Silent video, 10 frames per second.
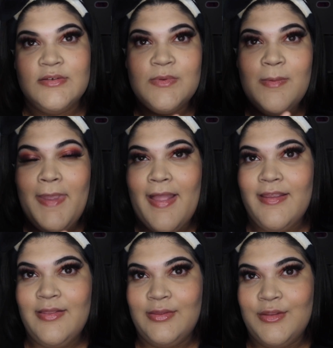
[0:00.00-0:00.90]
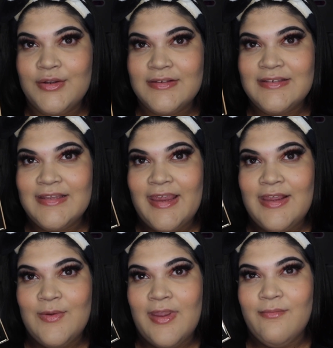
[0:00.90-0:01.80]
is what the palette looks
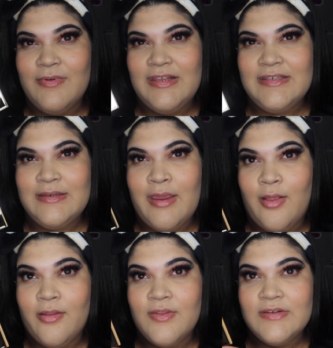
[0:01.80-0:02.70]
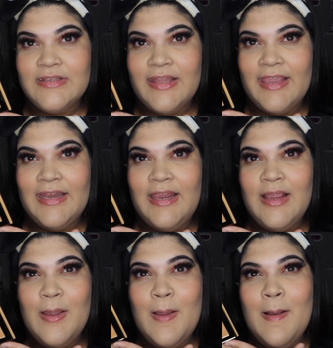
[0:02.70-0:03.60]
like. You can't really tell in this
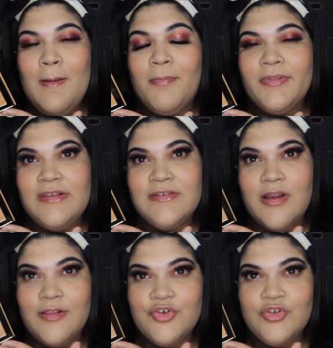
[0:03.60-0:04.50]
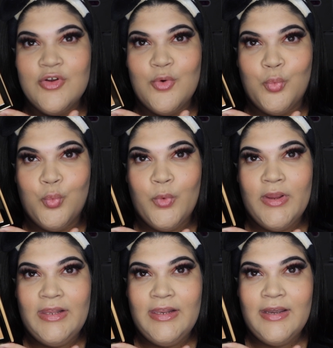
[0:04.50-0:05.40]
lighting, but these colors look really